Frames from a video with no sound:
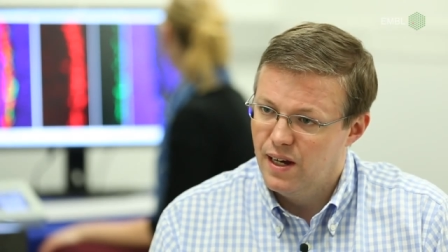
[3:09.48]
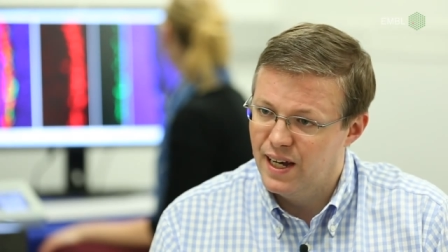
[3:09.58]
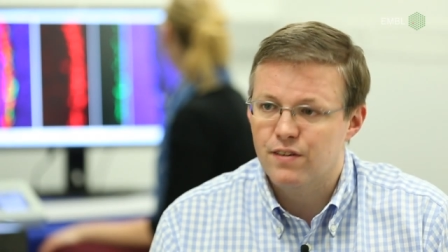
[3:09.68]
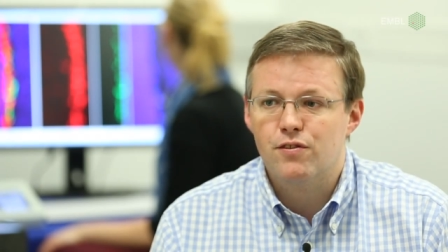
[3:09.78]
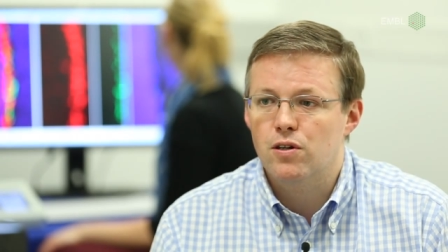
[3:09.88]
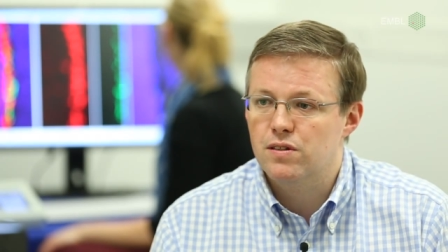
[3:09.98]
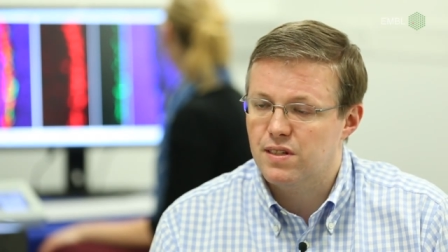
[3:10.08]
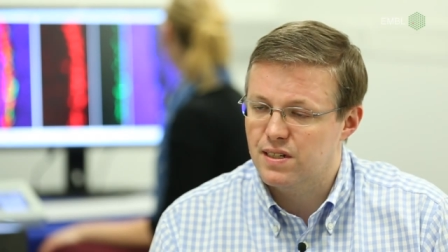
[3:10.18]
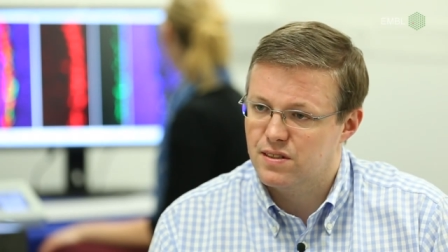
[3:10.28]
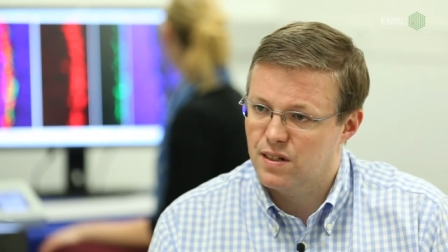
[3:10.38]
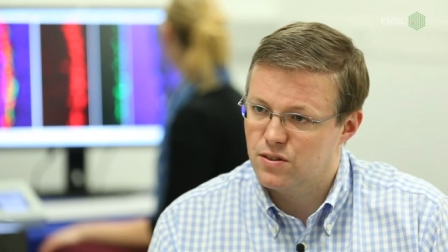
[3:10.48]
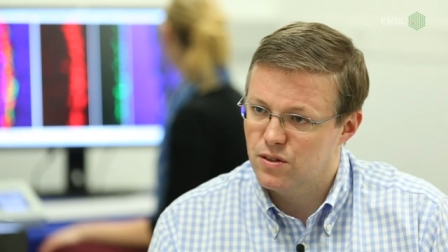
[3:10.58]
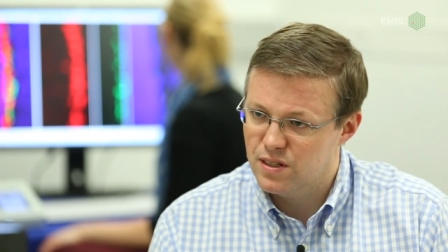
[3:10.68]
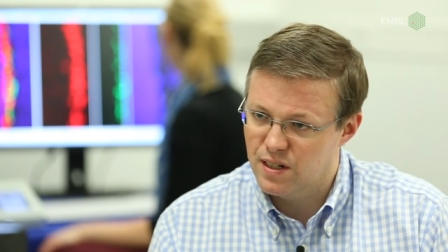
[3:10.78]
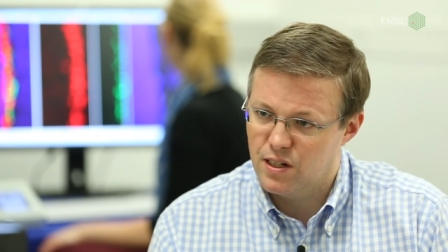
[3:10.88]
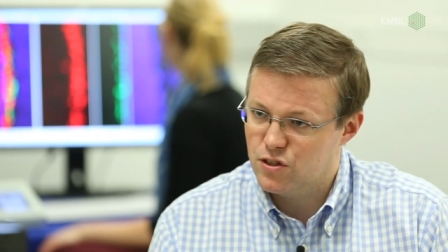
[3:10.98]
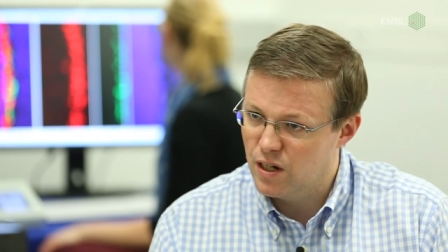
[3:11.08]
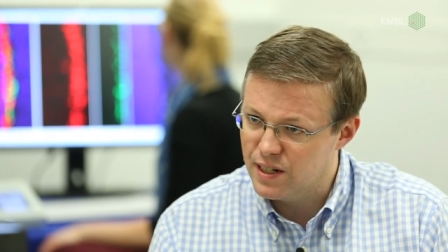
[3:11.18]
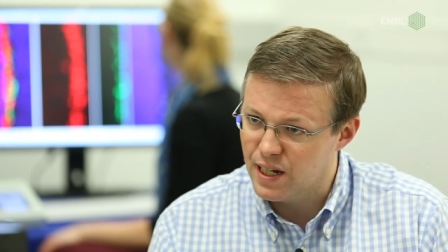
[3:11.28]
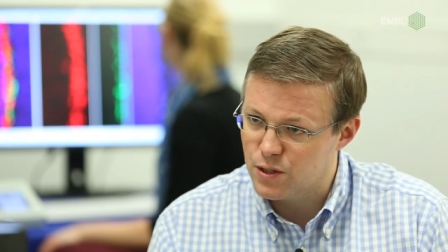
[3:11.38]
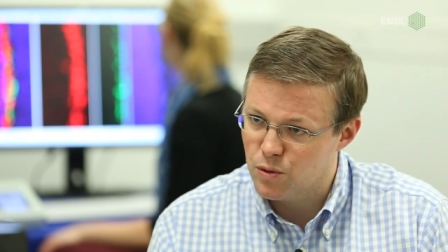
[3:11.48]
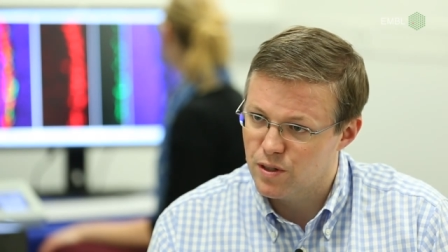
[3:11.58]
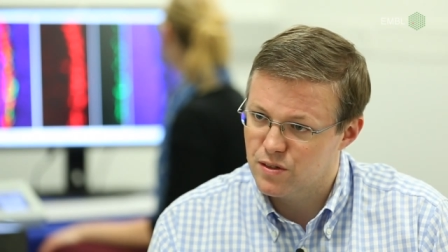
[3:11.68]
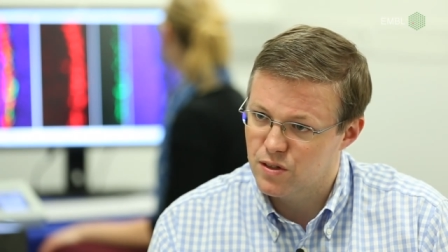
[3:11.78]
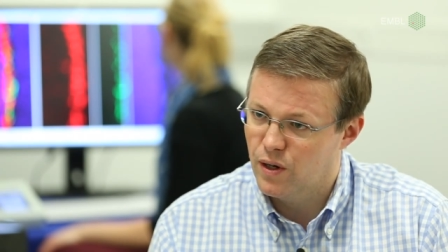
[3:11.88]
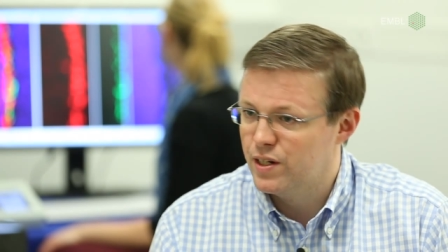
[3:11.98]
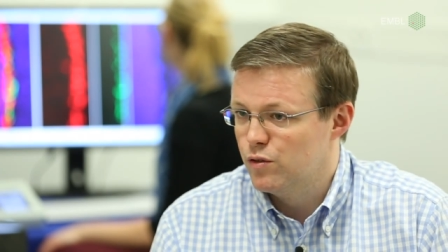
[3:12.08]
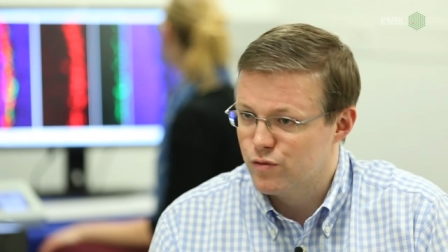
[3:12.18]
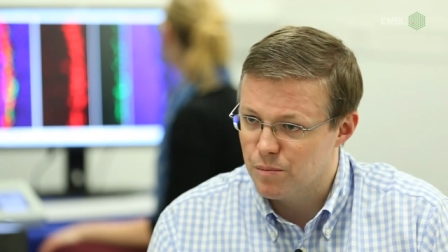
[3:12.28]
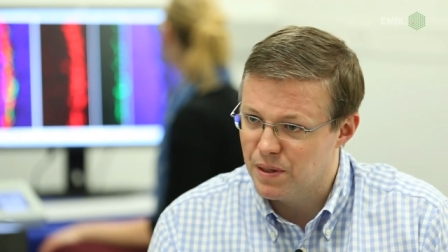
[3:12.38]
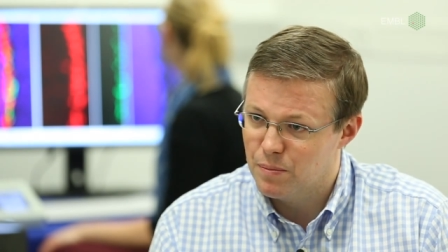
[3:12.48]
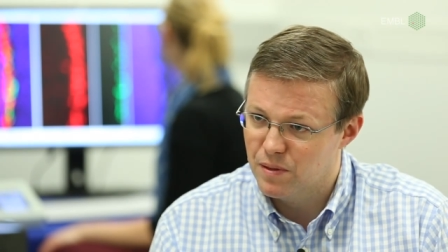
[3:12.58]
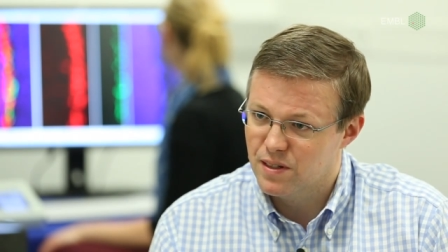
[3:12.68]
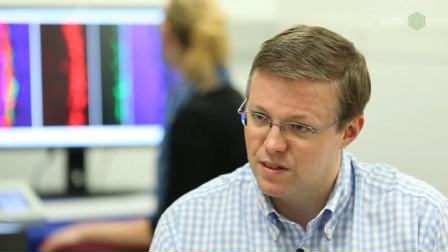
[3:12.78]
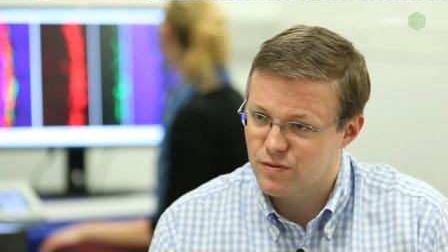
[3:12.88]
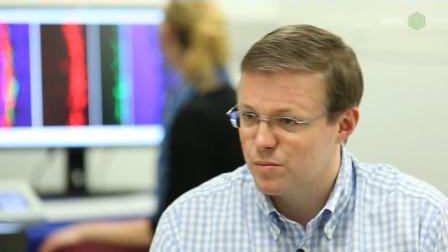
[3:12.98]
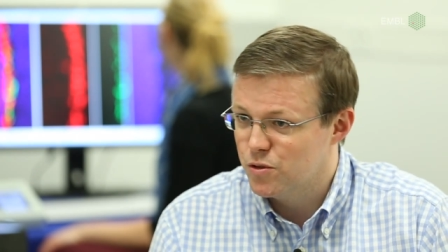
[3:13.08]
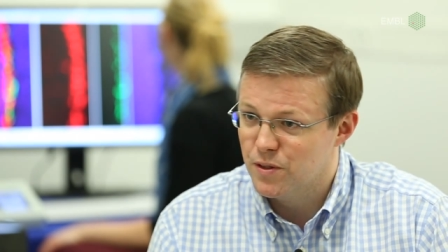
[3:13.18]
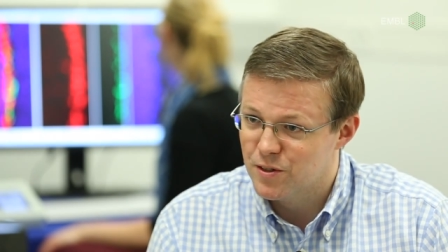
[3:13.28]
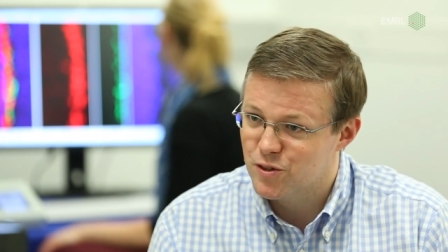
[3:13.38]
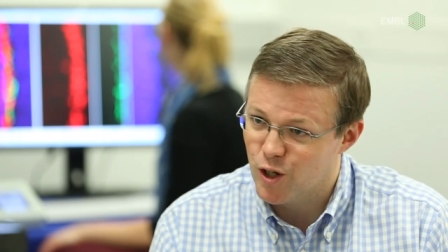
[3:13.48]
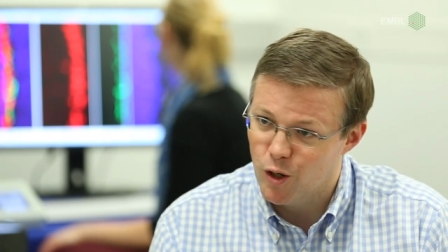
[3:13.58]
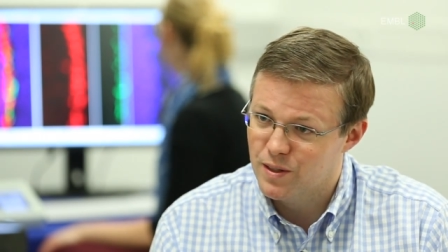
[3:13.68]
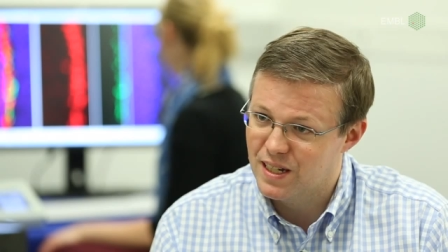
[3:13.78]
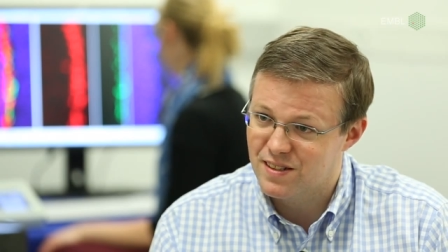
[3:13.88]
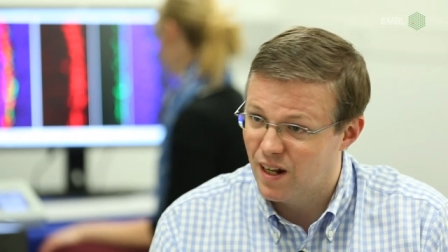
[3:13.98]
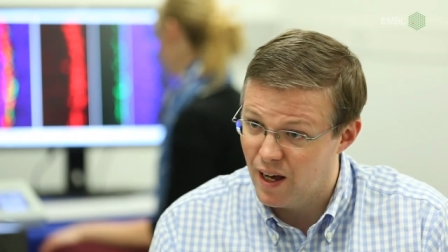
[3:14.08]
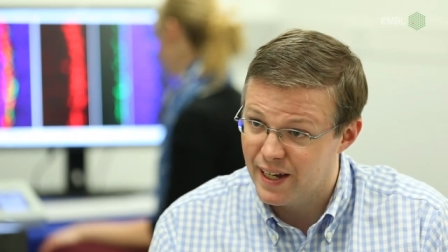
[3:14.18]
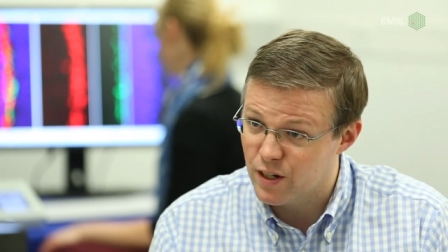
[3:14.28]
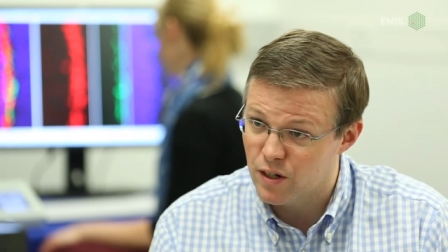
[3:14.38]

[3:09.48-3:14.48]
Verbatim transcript: And of course, they start to internationally network. So I know from people that from two years ago, they still are in